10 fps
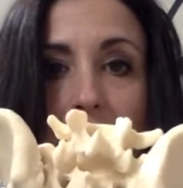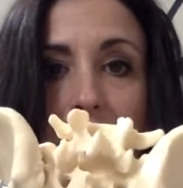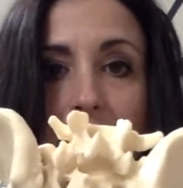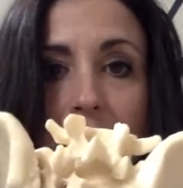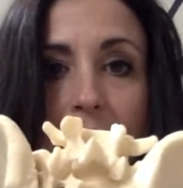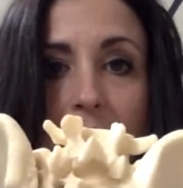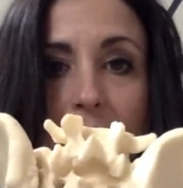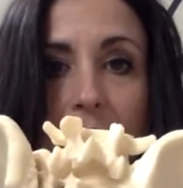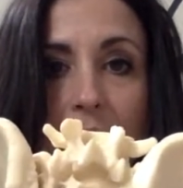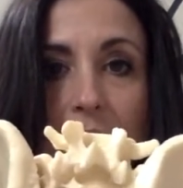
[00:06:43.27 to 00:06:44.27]
here and
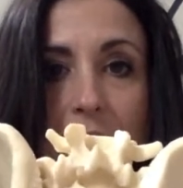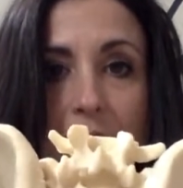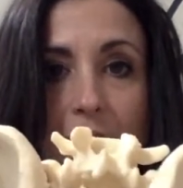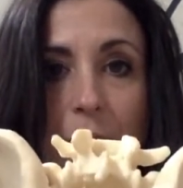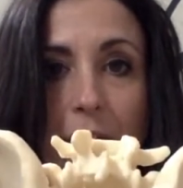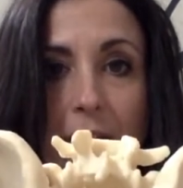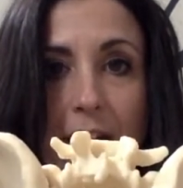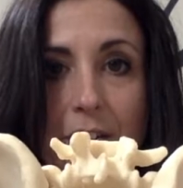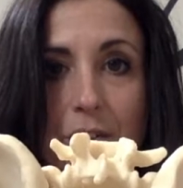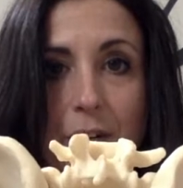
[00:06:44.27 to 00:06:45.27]
here at the
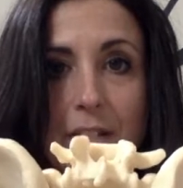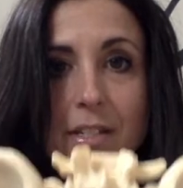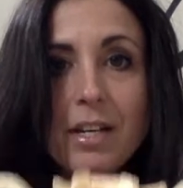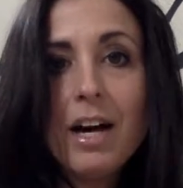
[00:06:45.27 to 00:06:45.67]
sacroiliac joints.